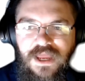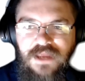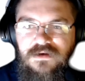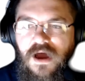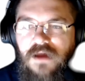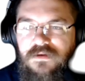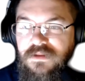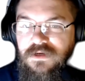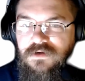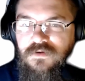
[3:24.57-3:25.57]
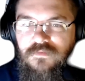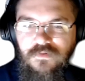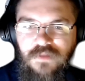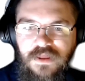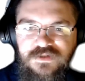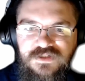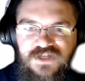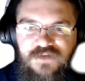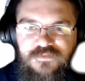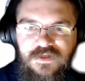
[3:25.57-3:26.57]
and nonlinear
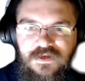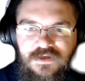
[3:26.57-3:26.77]
relationships.